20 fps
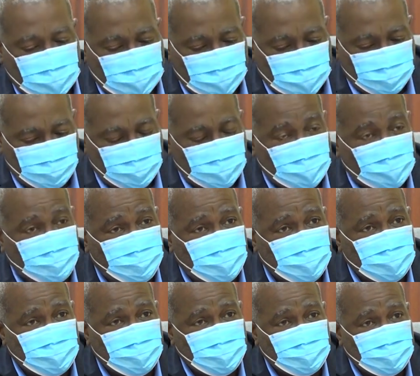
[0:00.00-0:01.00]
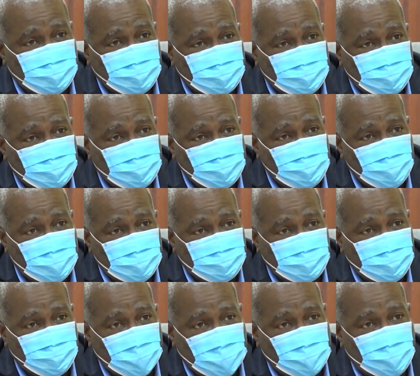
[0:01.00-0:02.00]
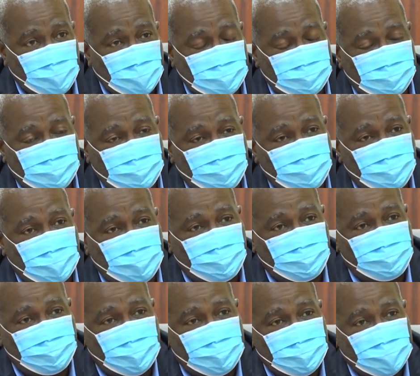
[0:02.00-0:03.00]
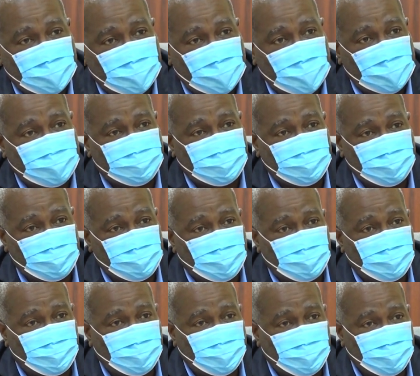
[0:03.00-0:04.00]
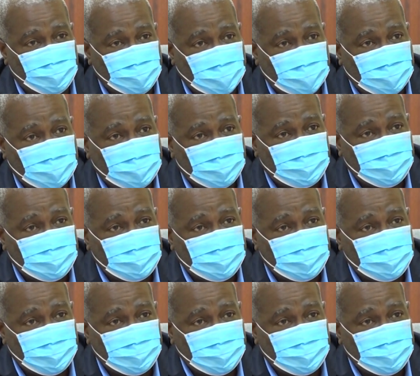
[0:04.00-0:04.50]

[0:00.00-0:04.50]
that if we can produce 200 megawatts of power from the gas to shore project,